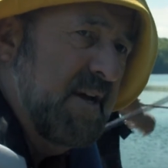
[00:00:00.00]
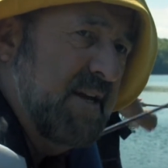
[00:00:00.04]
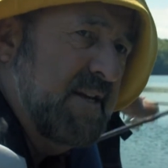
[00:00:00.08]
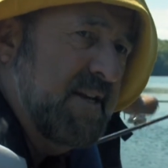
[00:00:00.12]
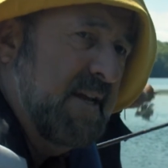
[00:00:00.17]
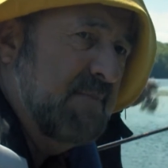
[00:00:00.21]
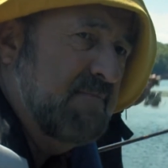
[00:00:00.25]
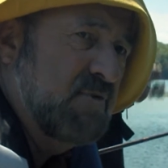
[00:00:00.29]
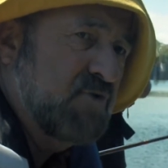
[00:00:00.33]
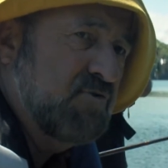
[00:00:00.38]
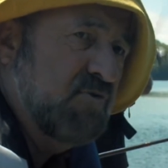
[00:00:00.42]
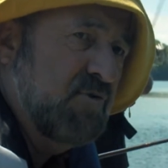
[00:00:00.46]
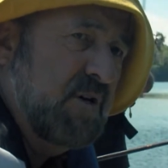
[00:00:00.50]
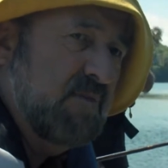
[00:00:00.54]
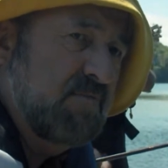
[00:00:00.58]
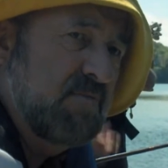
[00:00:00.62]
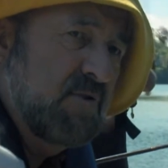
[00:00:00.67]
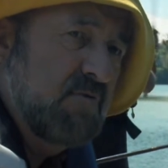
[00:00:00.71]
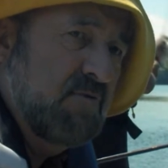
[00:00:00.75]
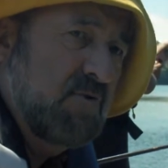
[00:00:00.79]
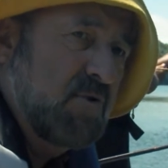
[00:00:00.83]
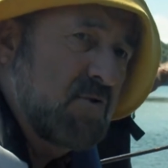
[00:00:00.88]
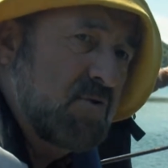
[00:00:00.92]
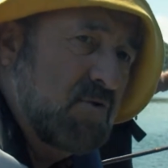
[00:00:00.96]
They've been treating me
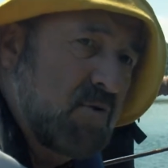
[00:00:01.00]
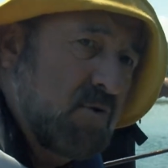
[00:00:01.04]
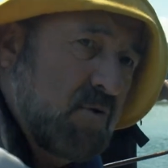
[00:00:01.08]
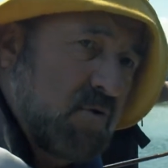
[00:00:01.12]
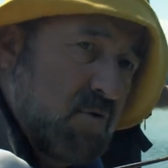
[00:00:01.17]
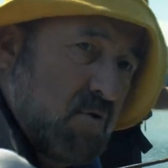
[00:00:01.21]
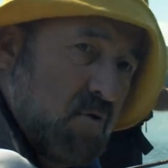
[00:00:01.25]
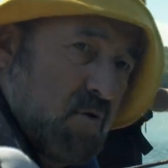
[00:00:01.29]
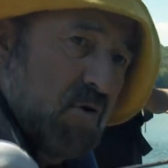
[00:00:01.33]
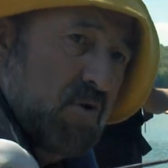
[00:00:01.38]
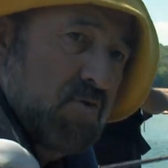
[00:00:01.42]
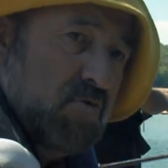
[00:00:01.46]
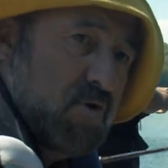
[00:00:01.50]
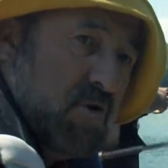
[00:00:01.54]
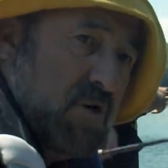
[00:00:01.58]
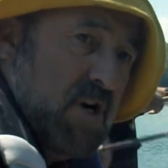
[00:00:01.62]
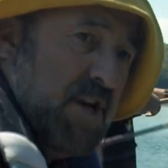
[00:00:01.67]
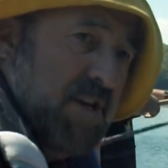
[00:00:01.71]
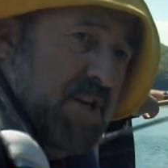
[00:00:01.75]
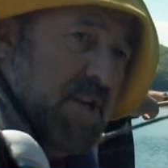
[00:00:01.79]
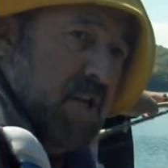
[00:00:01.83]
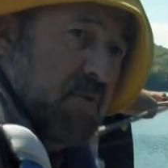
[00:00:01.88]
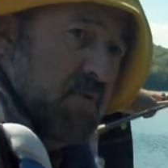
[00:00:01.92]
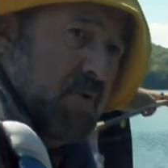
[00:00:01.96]
real good. Oh,
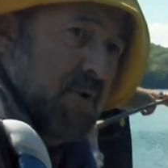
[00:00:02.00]
got another